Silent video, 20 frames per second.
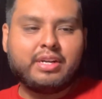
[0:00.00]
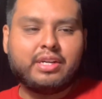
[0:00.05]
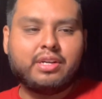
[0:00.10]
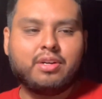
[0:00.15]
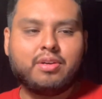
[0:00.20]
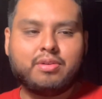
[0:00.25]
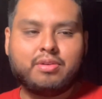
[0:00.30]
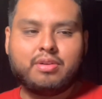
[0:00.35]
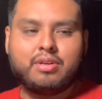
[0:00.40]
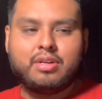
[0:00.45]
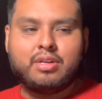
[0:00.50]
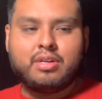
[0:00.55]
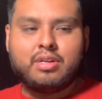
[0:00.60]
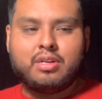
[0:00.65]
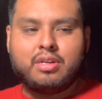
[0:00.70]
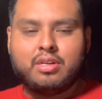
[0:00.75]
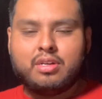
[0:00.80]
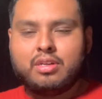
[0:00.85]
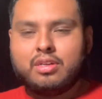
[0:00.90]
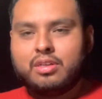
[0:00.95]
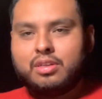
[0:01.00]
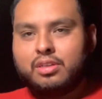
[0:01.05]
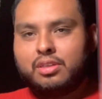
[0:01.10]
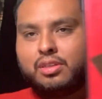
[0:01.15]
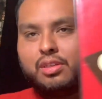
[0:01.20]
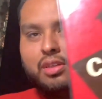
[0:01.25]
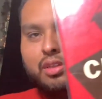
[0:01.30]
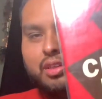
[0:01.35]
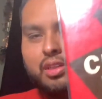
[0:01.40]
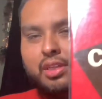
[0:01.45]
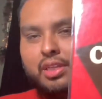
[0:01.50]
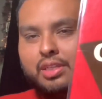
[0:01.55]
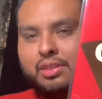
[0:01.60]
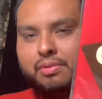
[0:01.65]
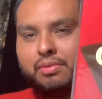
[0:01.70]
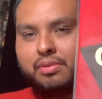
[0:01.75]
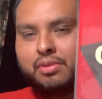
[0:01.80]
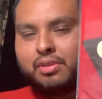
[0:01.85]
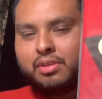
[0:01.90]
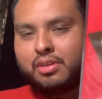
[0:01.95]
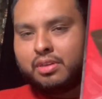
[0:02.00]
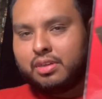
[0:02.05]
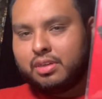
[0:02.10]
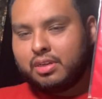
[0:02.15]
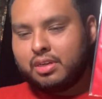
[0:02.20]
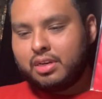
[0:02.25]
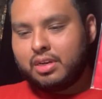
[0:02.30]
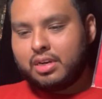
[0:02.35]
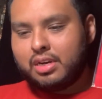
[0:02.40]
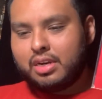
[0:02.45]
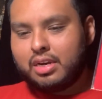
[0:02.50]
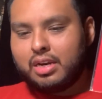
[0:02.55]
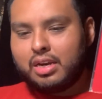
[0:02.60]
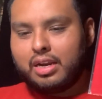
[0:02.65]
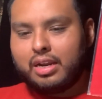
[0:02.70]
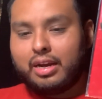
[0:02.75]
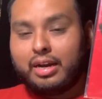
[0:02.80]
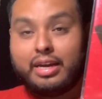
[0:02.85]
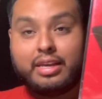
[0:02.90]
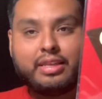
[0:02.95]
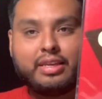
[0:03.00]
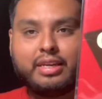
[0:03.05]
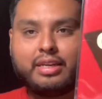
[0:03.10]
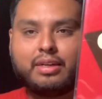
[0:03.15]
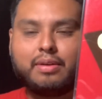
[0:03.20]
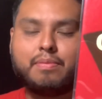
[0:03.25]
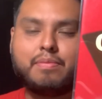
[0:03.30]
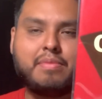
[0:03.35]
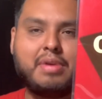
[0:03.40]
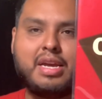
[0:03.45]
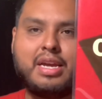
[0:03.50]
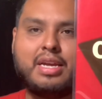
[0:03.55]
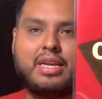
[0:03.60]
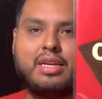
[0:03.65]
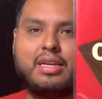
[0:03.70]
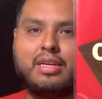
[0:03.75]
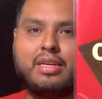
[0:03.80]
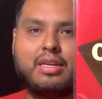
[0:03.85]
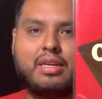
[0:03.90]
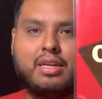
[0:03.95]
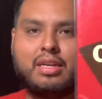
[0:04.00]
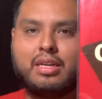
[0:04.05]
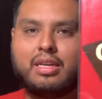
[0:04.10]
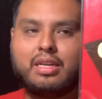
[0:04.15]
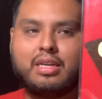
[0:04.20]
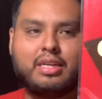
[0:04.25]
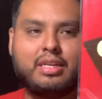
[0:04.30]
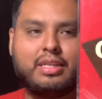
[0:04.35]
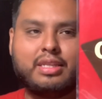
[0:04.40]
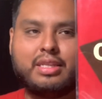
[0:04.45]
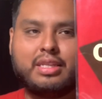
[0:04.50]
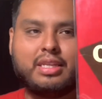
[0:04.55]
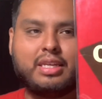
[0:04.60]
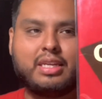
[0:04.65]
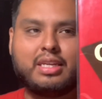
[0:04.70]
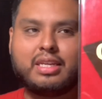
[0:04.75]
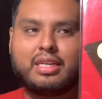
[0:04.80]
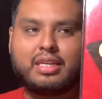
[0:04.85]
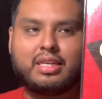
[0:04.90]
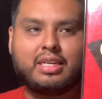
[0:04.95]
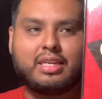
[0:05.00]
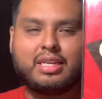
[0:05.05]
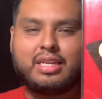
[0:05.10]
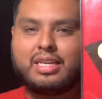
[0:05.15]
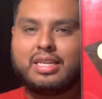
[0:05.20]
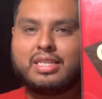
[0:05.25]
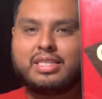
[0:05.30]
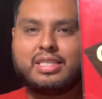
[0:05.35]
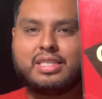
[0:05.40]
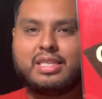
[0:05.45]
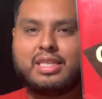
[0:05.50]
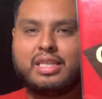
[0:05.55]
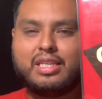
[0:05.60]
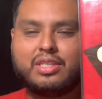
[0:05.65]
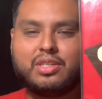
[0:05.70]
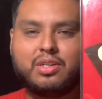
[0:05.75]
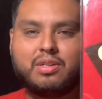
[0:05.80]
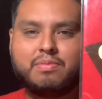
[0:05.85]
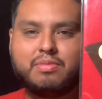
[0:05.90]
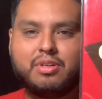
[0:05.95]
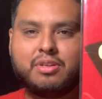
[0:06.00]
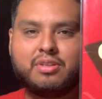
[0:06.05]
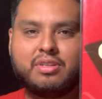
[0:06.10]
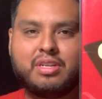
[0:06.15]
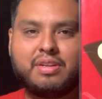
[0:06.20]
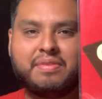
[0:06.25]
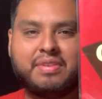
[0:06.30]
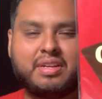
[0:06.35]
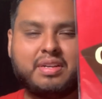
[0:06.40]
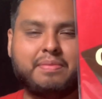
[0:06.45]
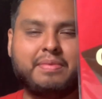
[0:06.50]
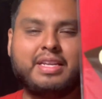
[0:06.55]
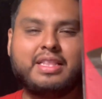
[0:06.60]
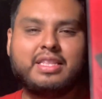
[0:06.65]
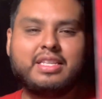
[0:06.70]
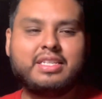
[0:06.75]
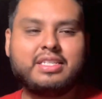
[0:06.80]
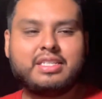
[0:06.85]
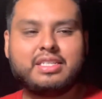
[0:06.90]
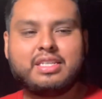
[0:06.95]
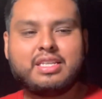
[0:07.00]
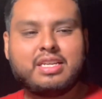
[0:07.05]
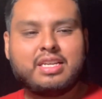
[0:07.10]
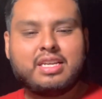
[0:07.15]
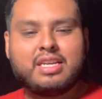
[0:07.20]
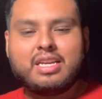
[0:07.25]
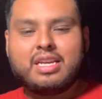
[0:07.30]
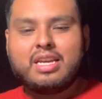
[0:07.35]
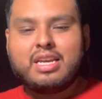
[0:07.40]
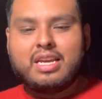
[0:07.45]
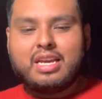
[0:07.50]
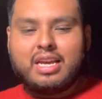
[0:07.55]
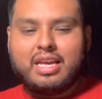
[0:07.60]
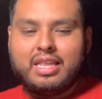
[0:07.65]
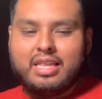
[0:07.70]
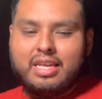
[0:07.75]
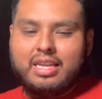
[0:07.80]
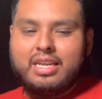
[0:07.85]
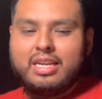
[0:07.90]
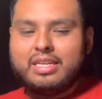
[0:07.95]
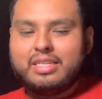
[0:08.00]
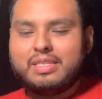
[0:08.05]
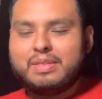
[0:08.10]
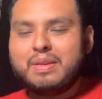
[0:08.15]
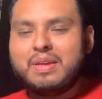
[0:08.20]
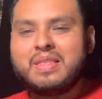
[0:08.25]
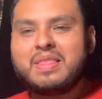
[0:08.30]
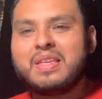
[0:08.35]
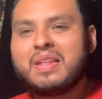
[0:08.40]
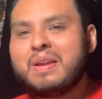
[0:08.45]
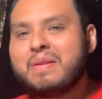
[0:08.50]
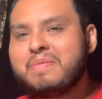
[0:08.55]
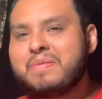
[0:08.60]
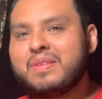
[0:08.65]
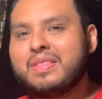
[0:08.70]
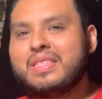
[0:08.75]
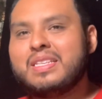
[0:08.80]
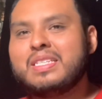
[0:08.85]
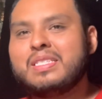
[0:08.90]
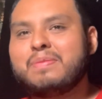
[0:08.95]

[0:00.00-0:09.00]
go to this one, I think, man, is the Tone Poet even gonna beat this? And then I then I put this